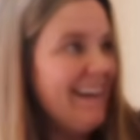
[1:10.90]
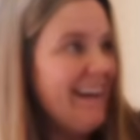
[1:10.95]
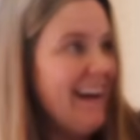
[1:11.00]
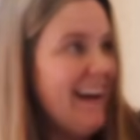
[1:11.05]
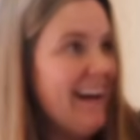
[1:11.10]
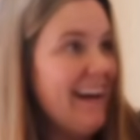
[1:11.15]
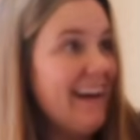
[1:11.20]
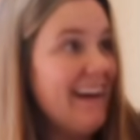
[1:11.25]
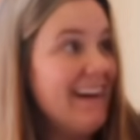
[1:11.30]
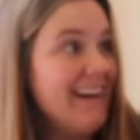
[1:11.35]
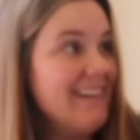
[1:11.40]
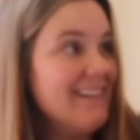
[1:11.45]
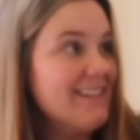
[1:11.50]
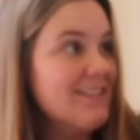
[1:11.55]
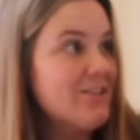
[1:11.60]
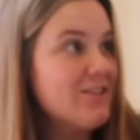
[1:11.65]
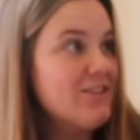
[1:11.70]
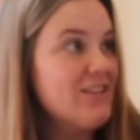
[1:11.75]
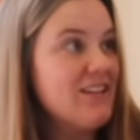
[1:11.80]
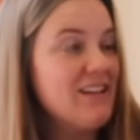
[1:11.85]
And
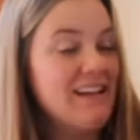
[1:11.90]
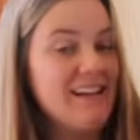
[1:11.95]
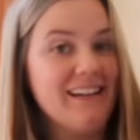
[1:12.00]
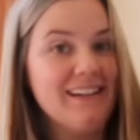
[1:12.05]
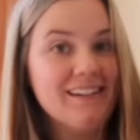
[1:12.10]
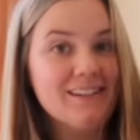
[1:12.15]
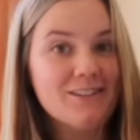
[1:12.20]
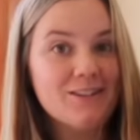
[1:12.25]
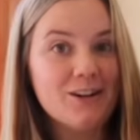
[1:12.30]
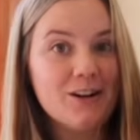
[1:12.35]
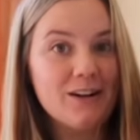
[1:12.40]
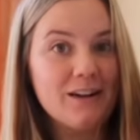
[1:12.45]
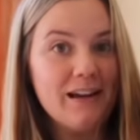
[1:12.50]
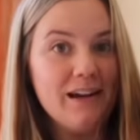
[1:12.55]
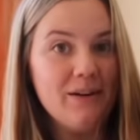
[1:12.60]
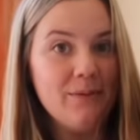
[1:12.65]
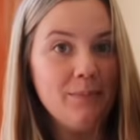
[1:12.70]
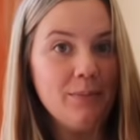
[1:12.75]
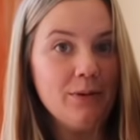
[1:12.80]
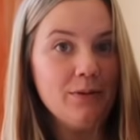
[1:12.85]
she turned
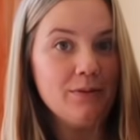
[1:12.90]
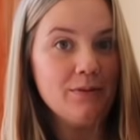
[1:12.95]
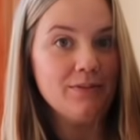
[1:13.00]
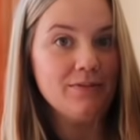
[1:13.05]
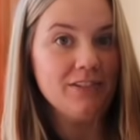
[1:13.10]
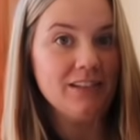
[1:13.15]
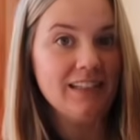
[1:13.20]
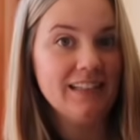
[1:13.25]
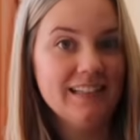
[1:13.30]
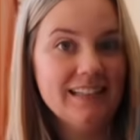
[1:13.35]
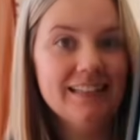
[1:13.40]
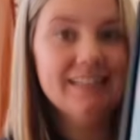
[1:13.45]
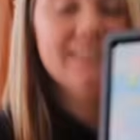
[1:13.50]
out beautifully.